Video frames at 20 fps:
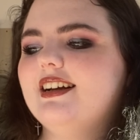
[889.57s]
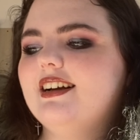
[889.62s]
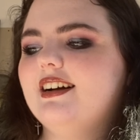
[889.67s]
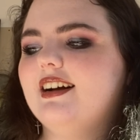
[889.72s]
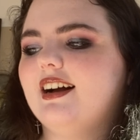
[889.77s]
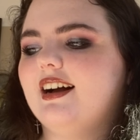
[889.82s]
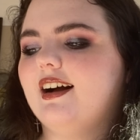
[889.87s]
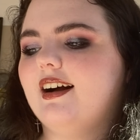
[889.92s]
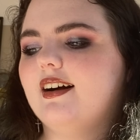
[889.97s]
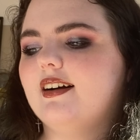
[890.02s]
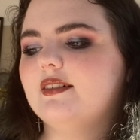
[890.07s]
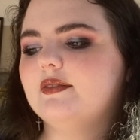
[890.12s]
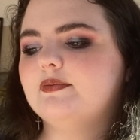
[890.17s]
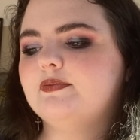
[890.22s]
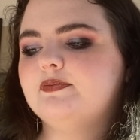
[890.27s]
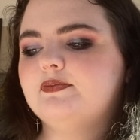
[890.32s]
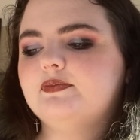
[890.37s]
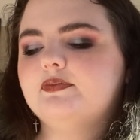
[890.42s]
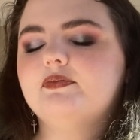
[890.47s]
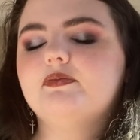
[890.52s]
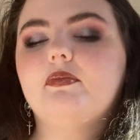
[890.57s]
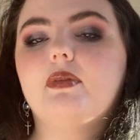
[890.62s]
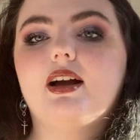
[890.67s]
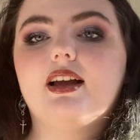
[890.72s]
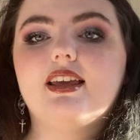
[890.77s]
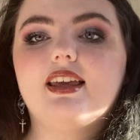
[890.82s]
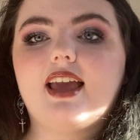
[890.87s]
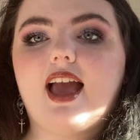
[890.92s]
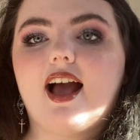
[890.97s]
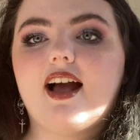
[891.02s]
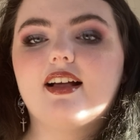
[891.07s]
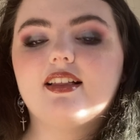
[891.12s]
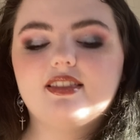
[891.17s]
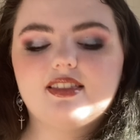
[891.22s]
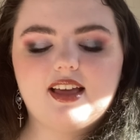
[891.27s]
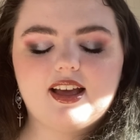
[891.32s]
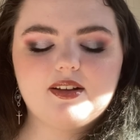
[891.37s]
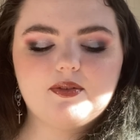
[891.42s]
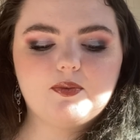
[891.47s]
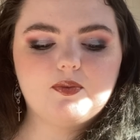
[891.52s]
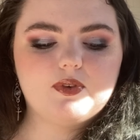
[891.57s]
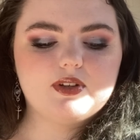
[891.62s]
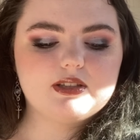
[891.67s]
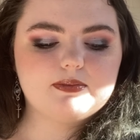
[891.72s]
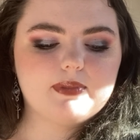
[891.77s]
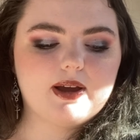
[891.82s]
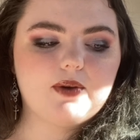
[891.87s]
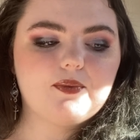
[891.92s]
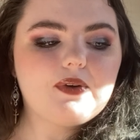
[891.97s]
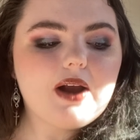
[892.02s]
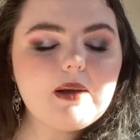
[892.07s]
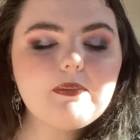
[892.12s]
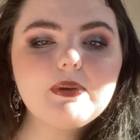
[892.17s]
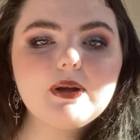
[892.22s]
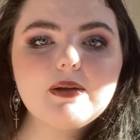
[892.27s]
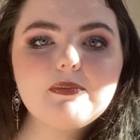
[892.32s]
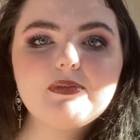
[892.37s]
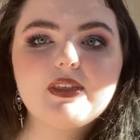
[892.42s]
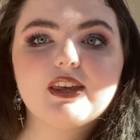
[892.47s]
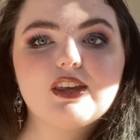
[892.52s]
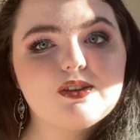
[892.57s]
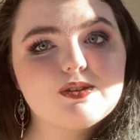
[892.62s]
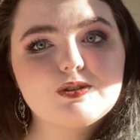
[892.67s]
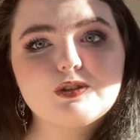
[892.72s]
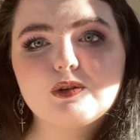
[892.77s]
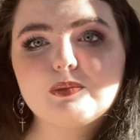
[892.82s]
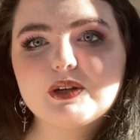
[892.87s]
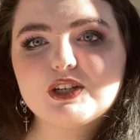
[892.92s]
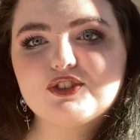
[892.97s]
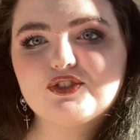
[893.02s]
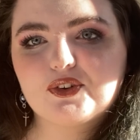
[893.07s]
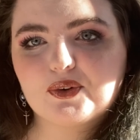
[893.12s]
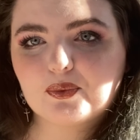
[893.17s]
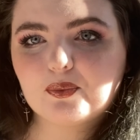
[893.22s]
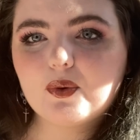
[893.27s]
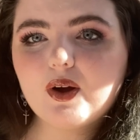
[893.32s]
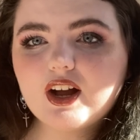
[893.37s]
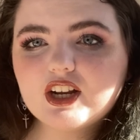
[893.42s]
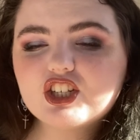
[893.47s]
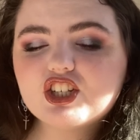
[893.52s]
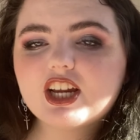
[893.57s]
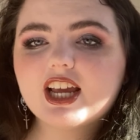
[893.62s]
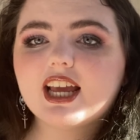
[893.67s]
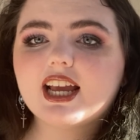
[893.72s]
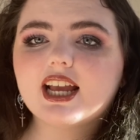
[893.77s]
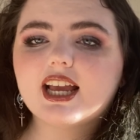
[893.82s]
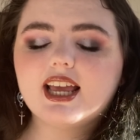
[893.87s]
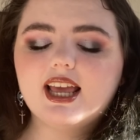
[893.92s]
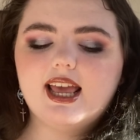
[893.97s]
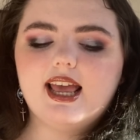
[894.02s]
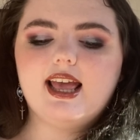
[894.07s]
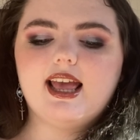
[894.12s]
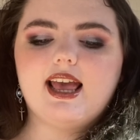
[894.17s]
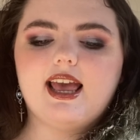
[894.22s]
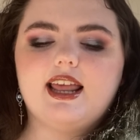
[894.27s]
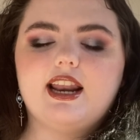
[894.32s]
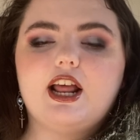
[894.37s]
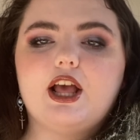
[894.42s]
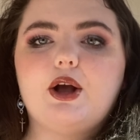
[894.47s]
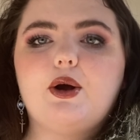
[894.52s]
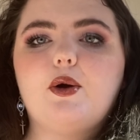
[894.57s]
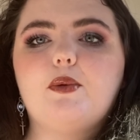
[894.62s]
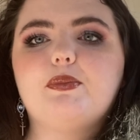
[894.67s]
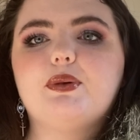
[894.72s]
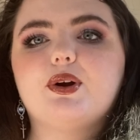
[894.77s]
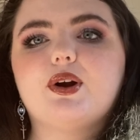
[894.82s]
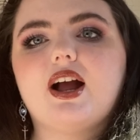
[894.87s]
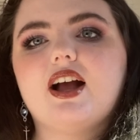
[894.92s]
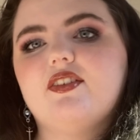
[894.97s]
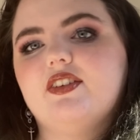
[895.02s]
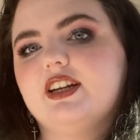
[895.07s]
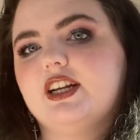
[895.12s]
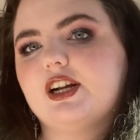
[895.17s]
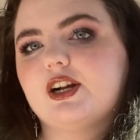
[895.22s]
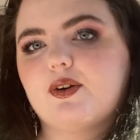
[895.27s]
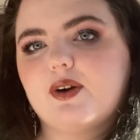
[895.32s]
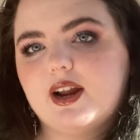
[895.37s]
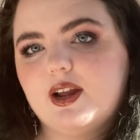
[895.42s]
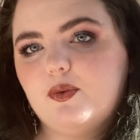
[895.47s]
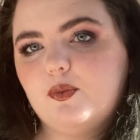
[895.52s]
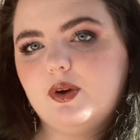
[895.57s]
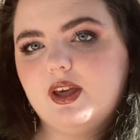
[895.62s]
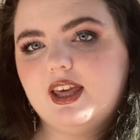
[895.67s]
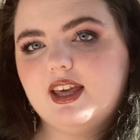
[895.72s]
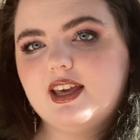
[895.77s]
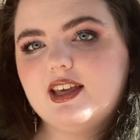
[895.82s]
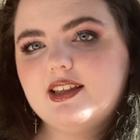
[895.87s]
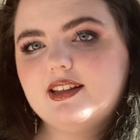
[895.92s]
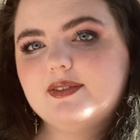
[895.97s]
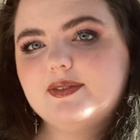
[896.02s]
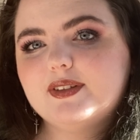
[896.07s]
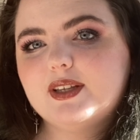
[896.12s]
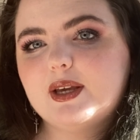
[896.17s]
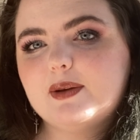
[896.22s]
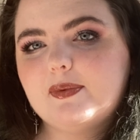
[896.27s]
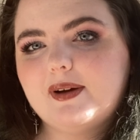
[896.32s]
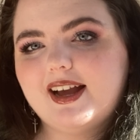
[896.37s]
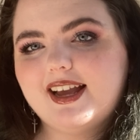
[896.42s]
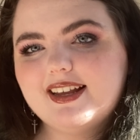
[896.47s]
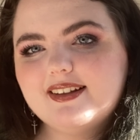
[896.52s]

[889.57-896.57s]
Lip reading: But yeah, that was my wrap up. Thank you so much for watching, and I hope you're having a great week. Goodbye.